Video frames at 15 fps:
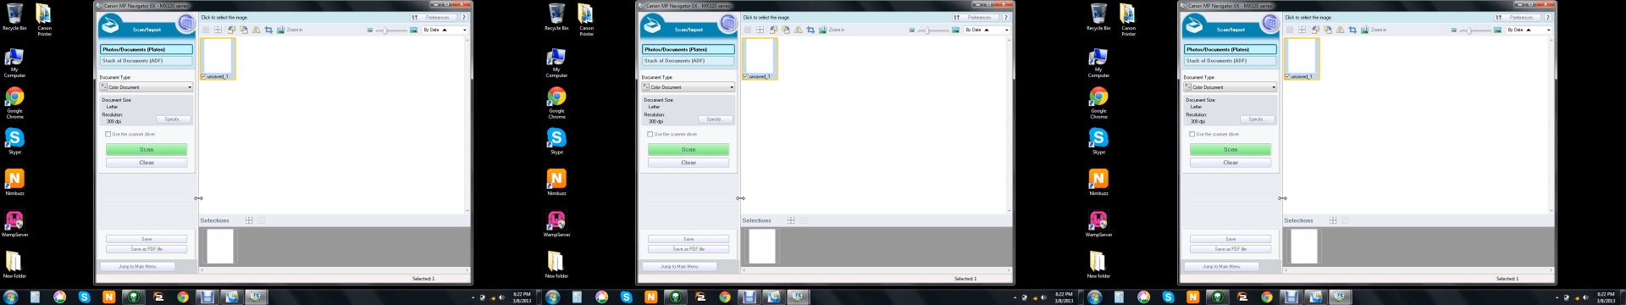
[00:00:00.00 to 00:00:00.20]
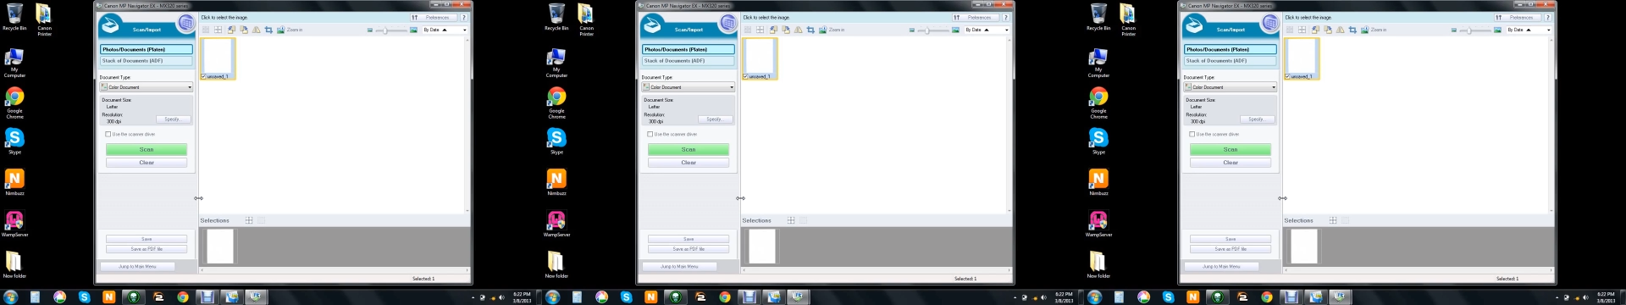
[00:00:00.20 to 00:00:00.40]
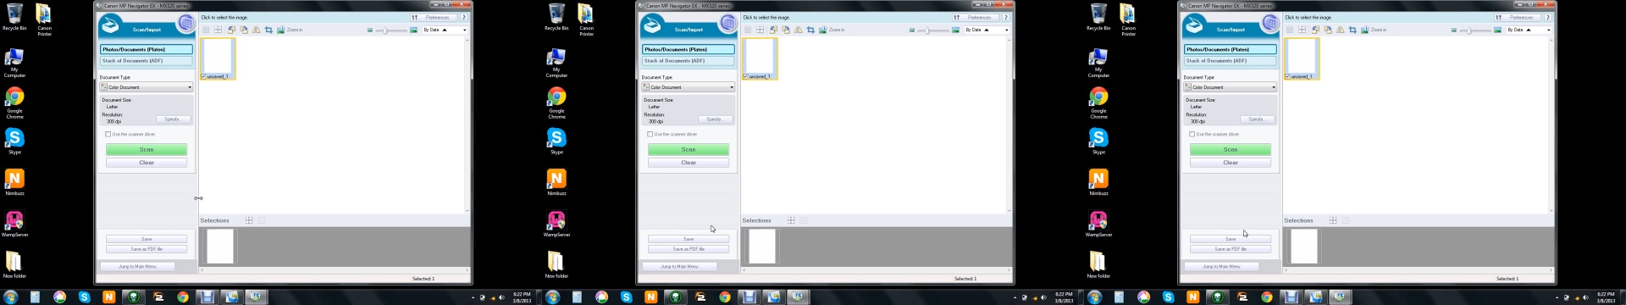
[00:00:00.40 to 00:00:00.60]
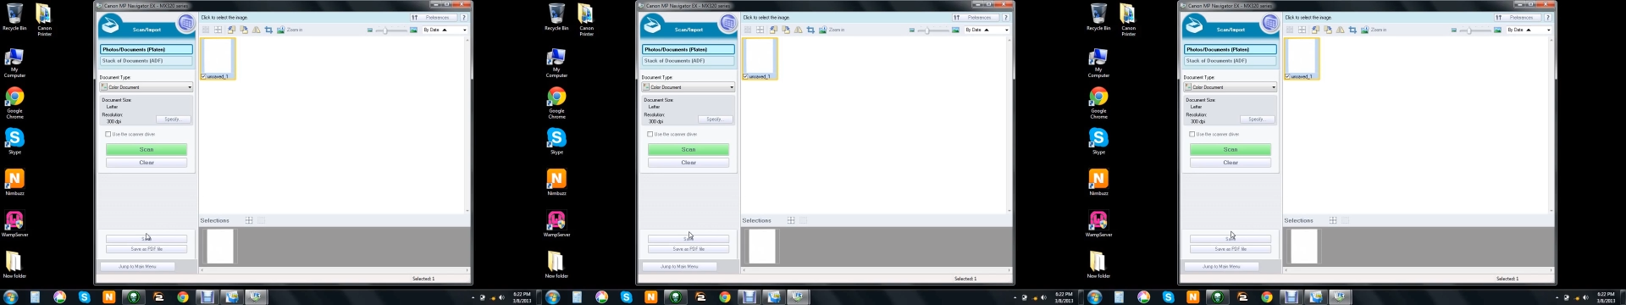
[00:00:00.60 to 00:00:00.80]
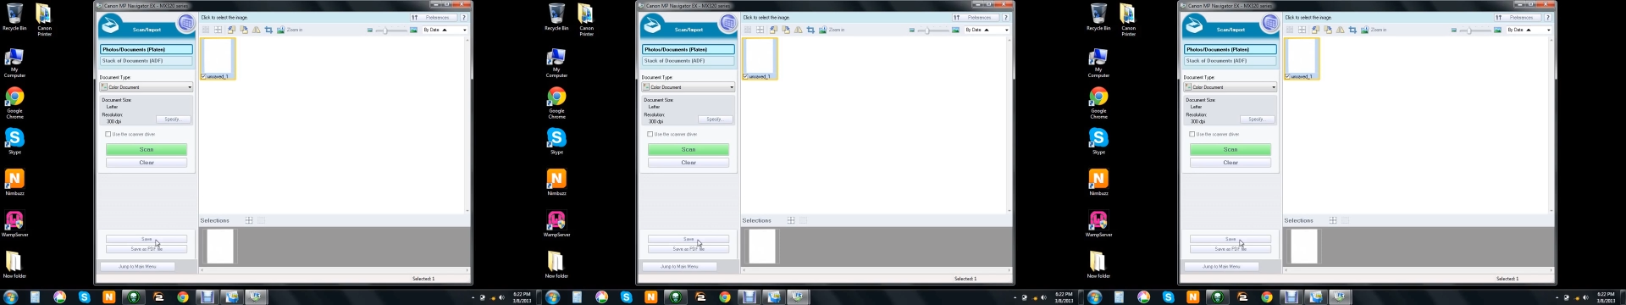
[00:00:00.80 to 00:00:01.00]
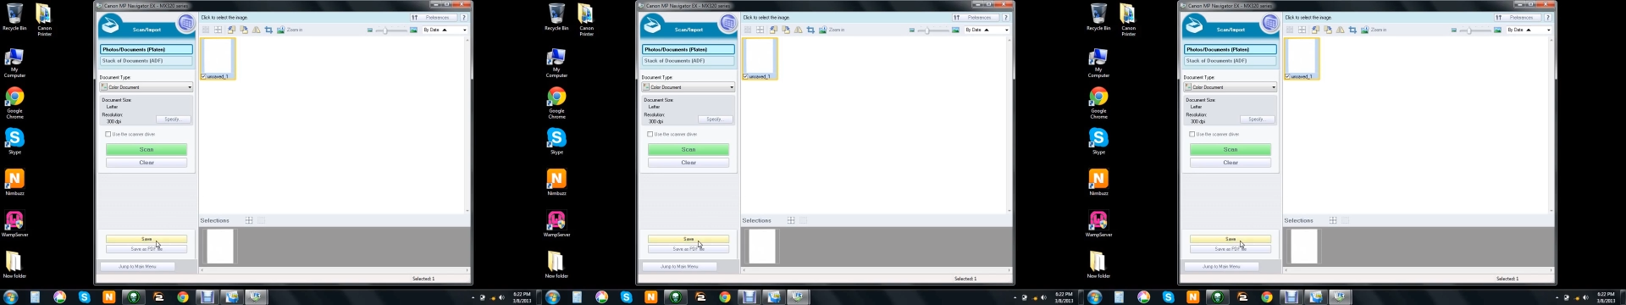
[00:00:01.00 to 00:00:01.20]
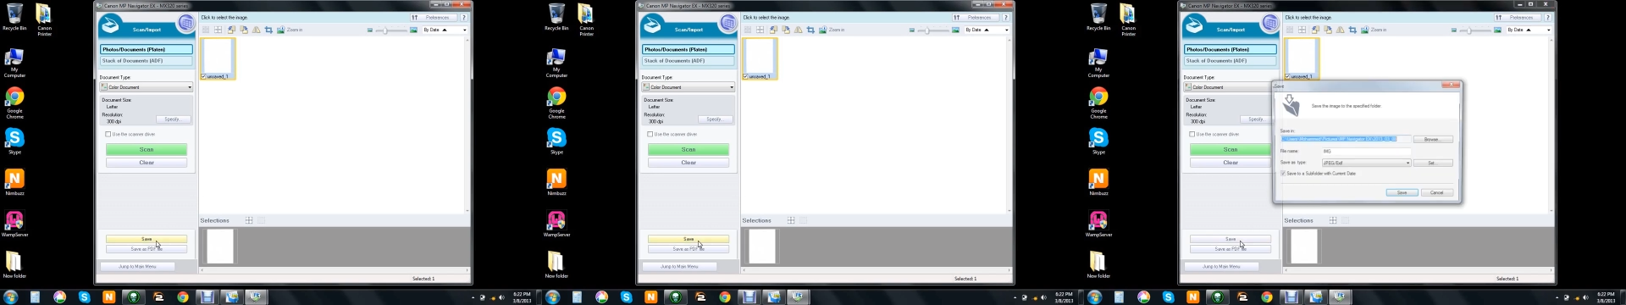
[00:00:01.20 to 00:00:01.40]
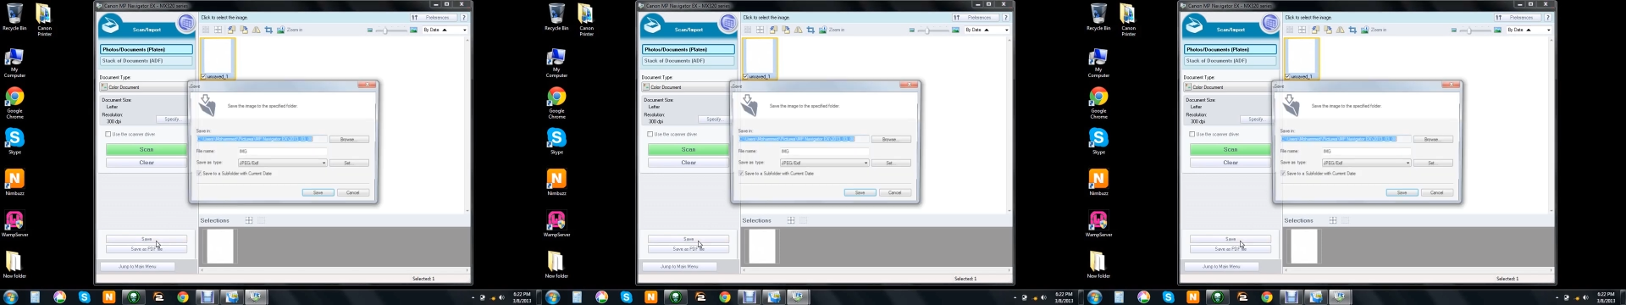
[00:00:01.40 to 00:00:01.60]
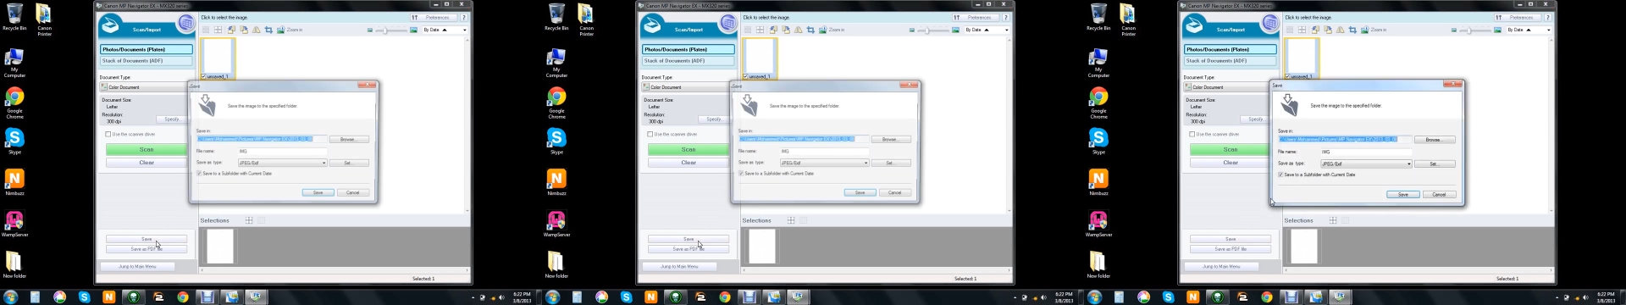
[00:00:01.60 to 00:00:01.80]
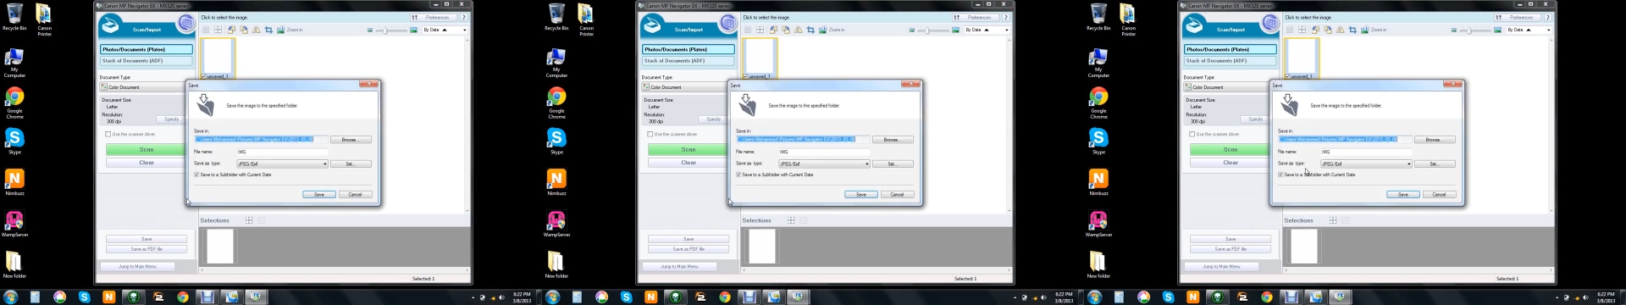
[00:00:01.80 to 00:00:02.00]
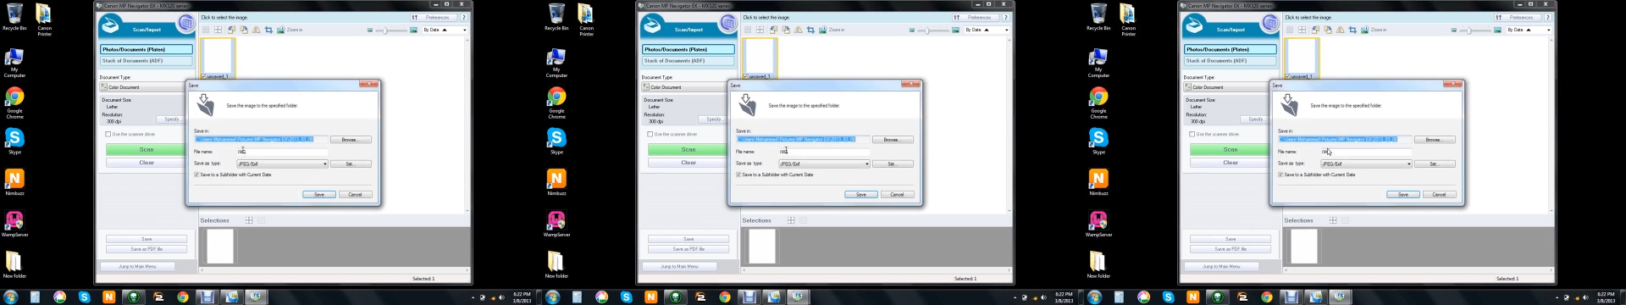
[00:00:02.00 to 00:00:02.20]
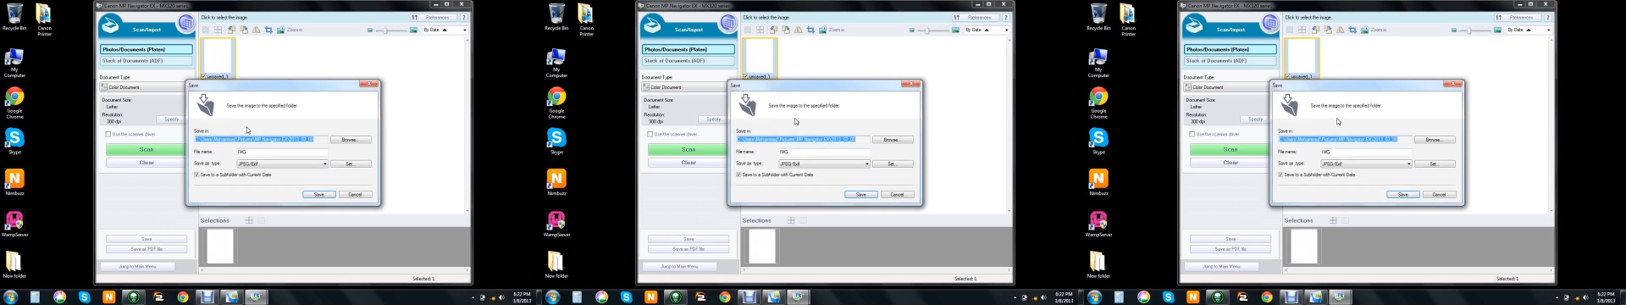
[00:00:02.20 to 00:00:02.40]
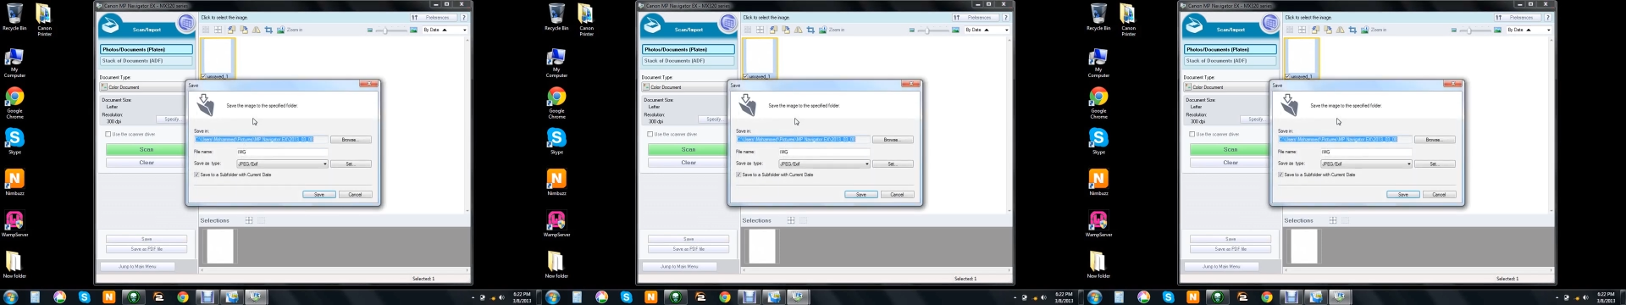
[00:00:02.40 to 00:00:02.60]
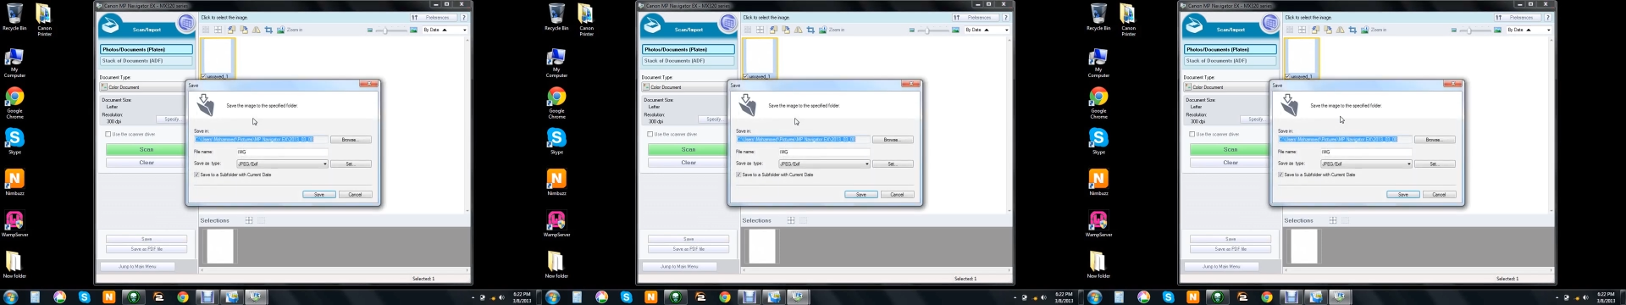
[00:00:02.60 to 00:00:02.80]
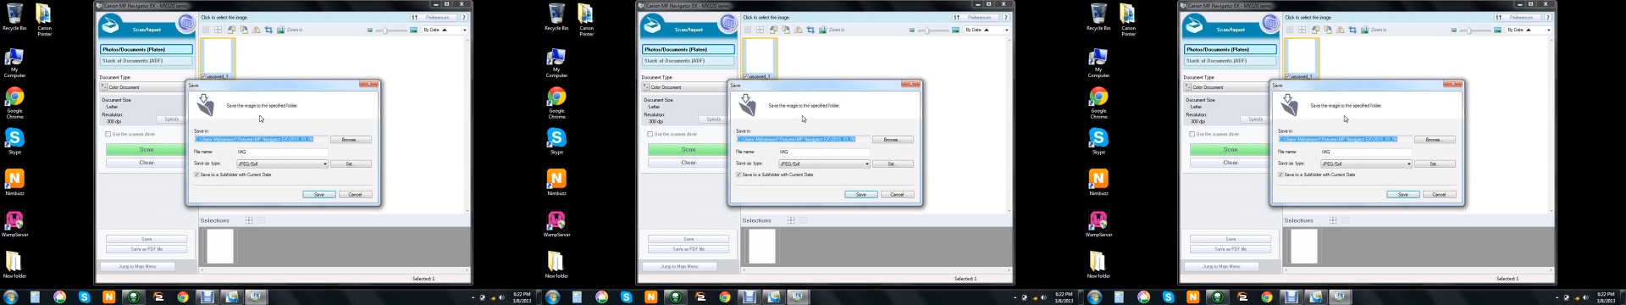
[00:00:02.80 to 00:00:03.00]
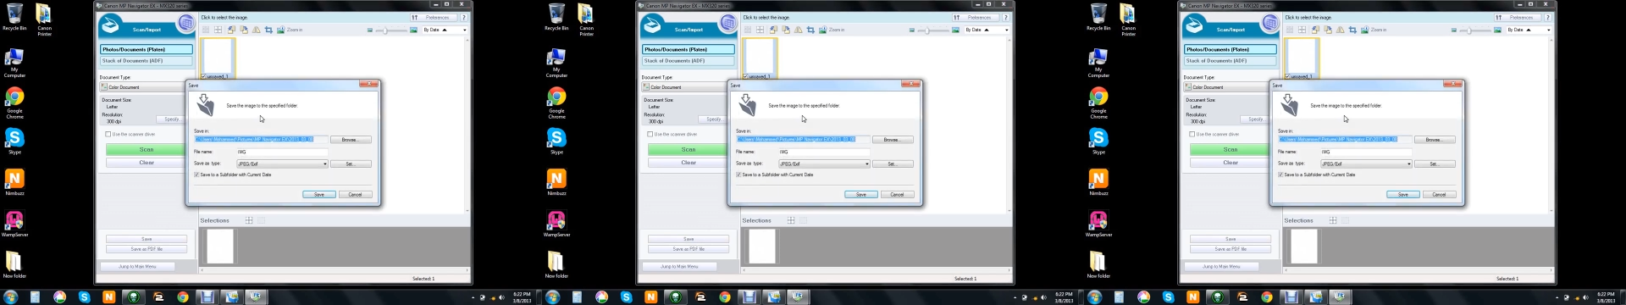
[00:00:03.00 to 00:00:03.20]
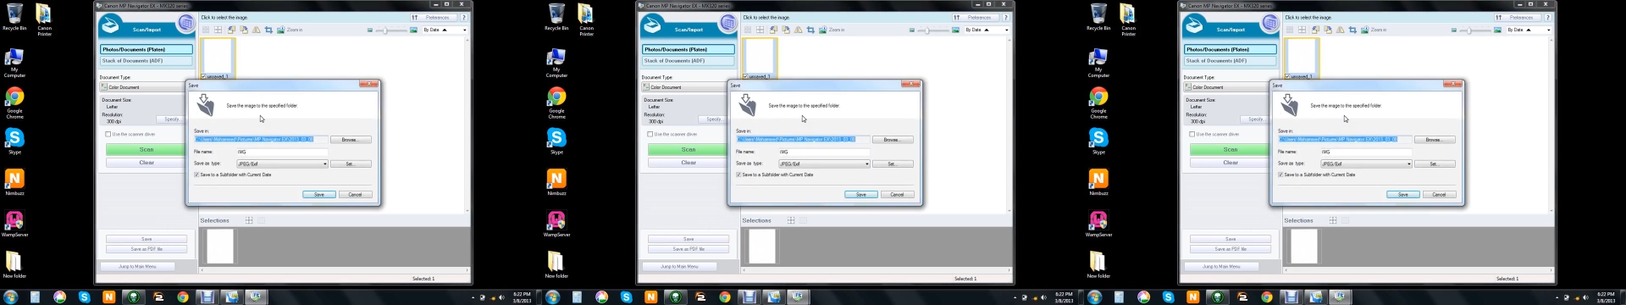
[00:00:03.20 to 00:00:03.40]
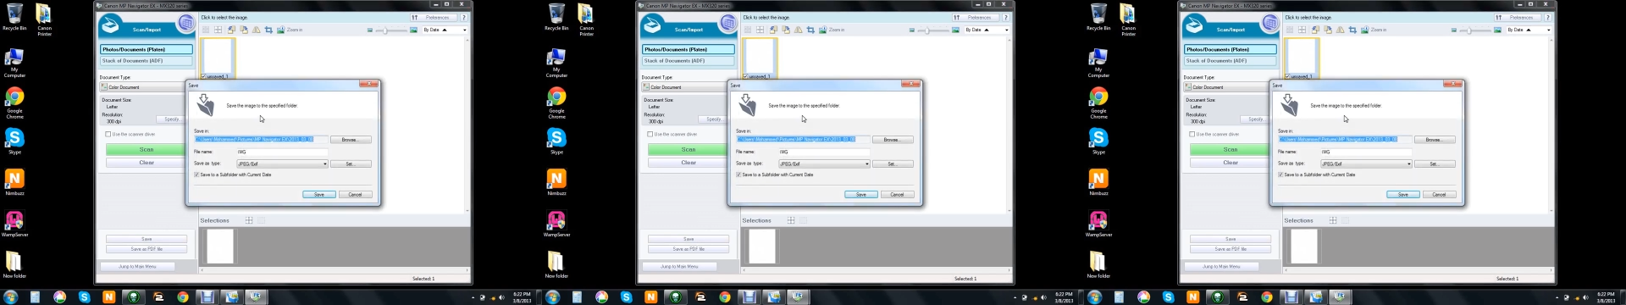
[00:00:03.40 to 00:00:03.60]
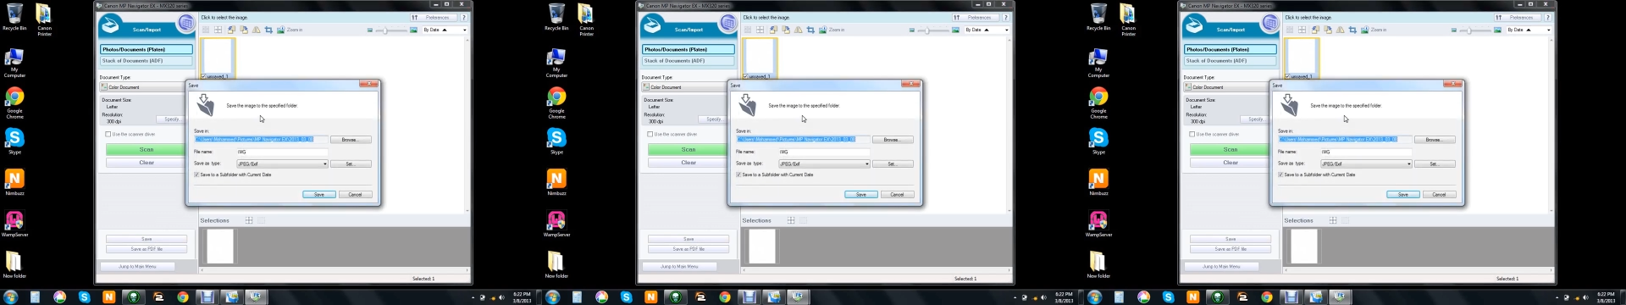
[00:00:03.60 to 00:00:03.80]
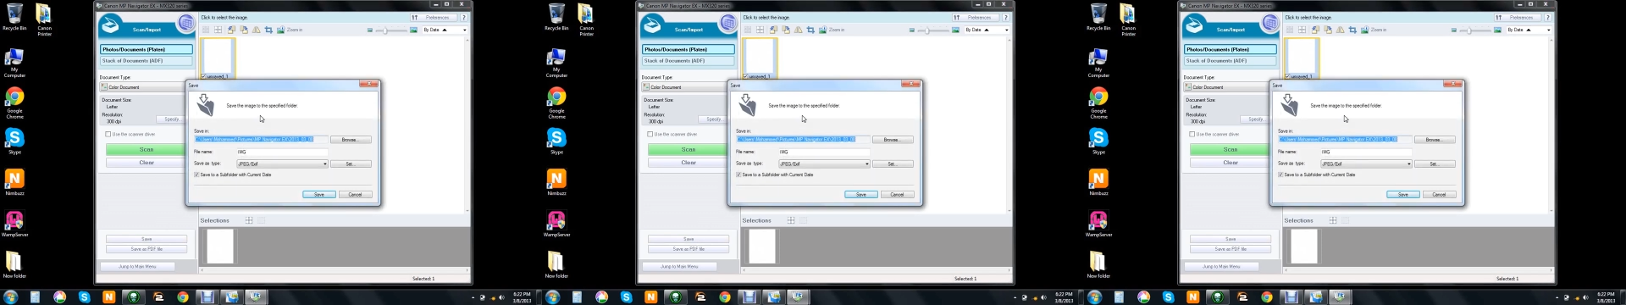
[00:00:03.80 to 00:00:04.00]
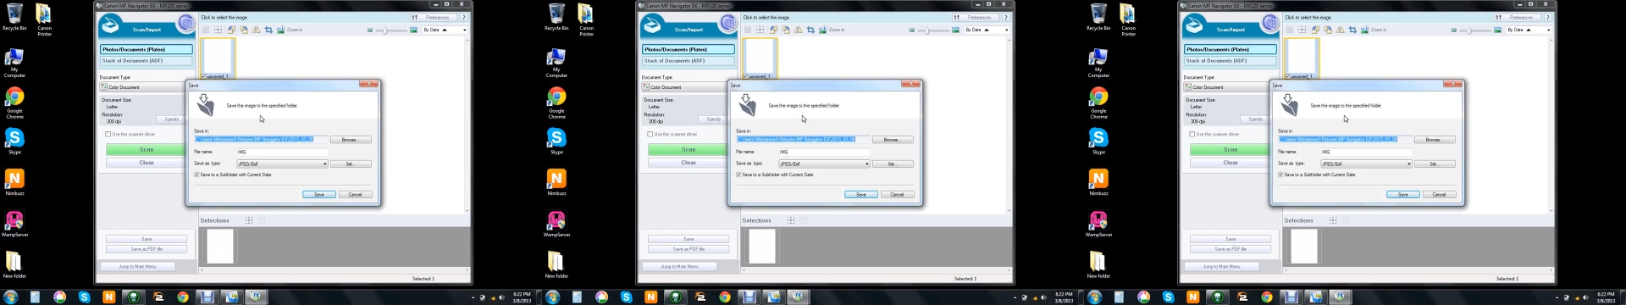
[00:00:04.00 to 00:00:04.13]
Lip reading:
[unreadable: no face in view]